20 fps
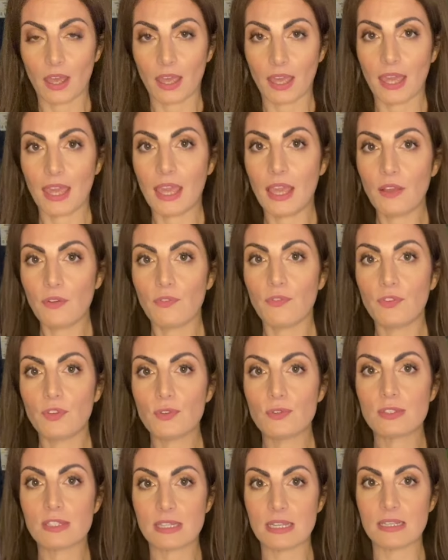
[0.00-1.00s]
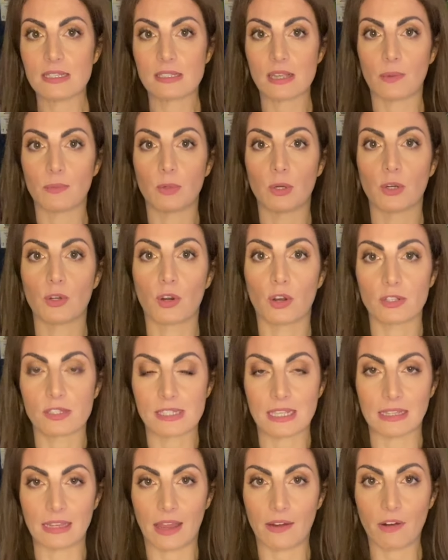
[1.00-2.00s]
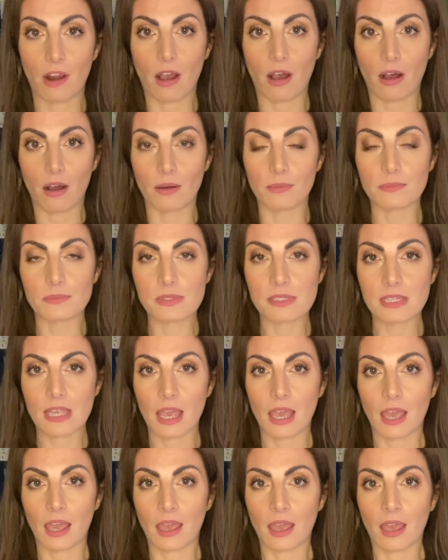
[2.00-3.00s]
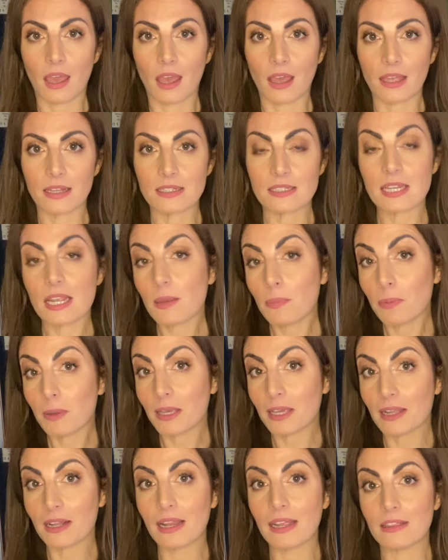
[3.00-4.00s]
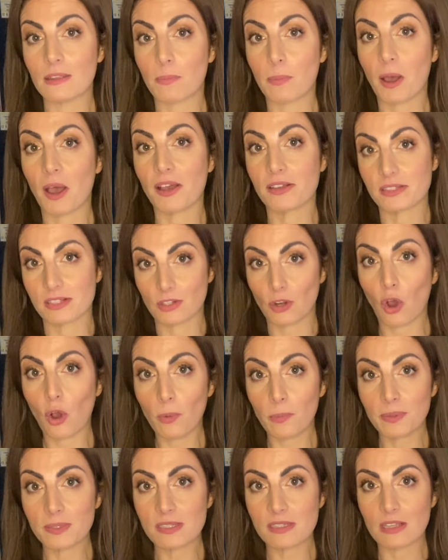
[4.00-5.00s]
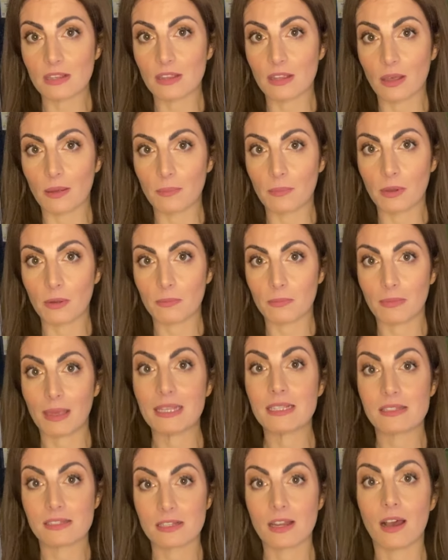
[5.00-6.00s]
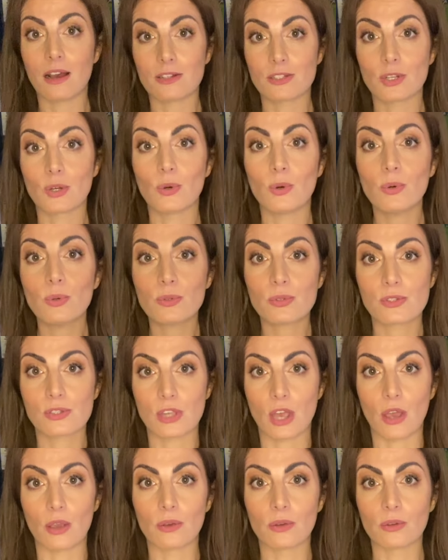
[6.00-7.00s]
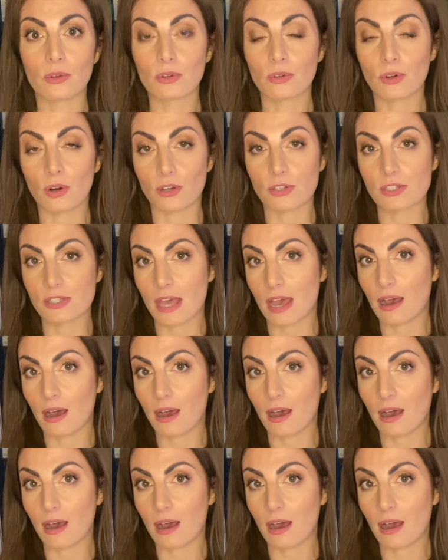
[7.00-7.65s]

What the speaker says: If you see someone crossing their arms, typically the person opposite them may start to also cross their